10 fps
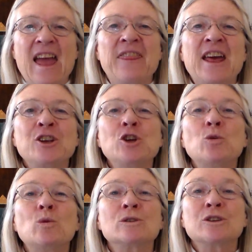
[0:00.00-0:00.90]
And then
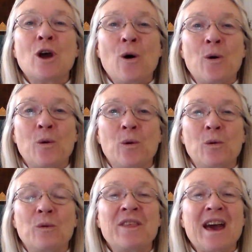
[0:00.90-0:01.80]
you will know
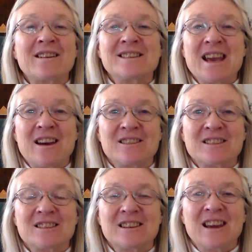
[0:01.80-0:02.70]
without a
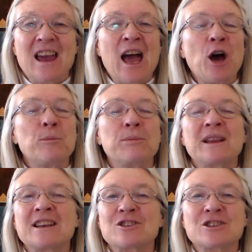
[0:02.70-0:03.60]
doubt how
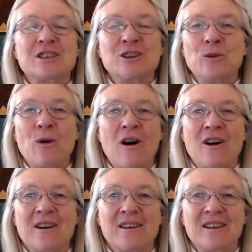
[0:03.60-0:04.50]
blessed you
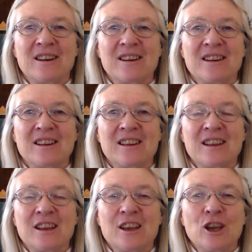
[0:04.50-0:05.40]
are.
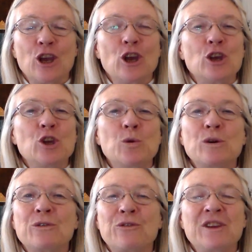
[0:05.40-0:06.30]
You
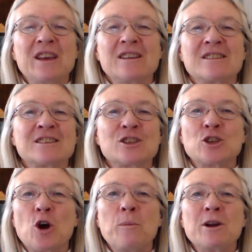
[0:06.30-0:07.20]
will feel
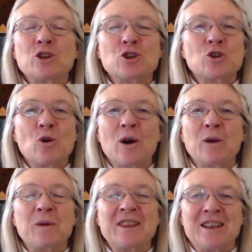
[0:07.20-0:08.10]
so much
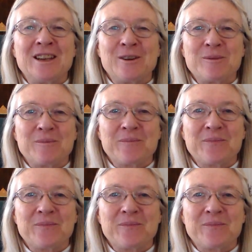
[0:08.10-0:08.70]
joy within you.